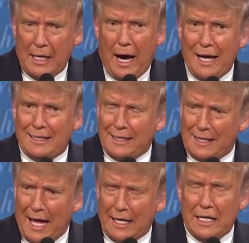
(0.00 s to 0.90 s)
I did
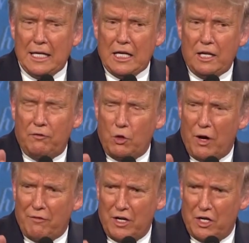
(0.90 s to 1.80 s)
that. If you
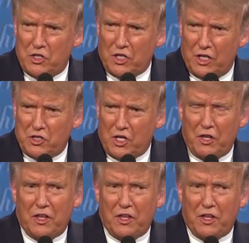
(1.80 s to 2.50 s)
have an unsolicited,